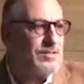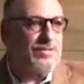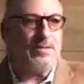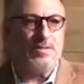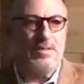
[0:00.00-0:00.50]
you.
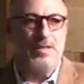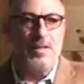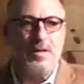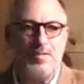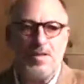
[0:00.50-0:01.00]

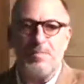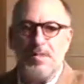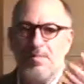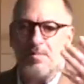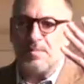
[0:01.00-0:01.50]
If
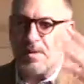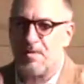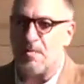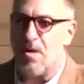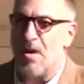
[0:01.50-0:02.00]
something's
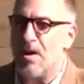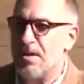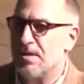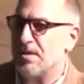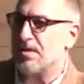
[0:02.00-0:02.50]
been
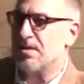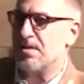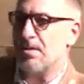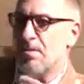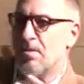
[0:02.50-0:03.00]
wronged or
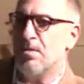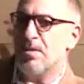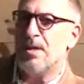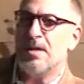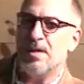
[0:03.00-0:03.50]

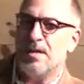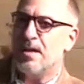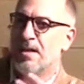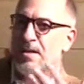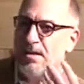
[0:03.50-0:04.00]
owed,
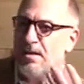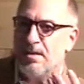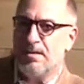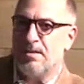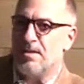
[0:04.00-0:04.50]
and
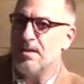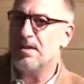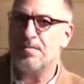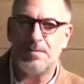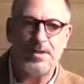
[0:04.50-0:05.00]
you just need
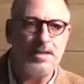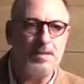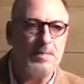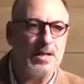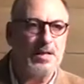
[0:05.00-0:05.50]
to
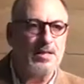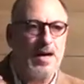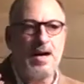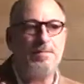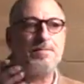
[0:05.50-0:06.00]
forgive because
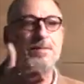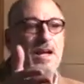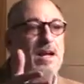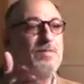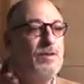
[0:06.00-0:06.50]
God
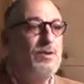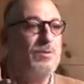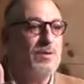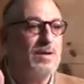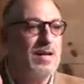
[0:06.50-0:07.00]
forgave
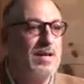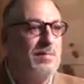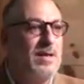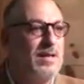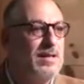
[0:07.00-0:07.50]
you.
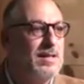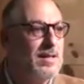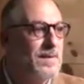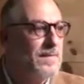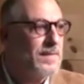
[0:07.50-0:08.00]
Amen?
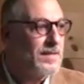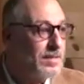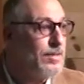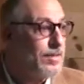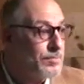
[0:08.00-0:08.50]

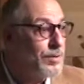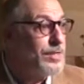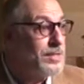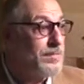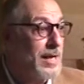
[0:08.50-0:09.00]
Good
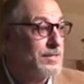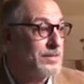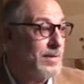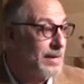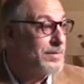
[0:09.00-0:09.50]
preaching,
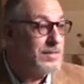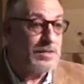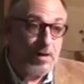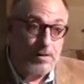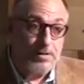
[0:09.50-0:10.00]
Pastor Bob. This is
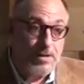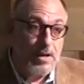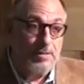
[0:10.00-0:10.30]
hard stuff.